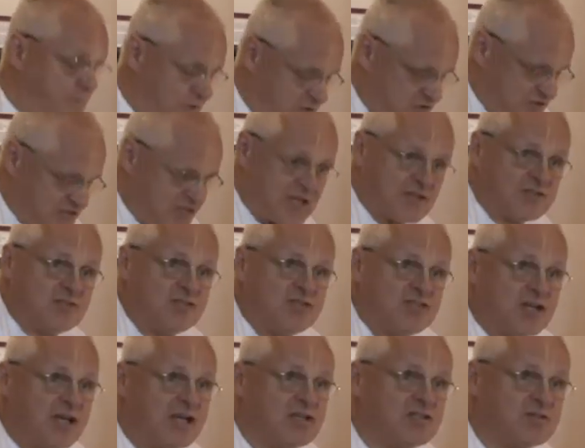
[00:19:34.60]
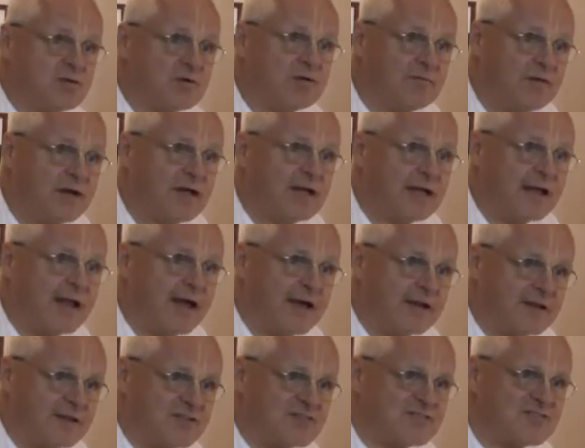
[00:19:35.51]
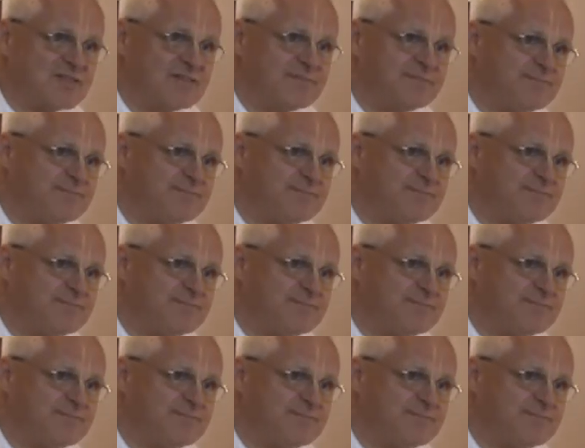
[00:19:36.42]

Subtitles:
person doesn't change so quickly like this.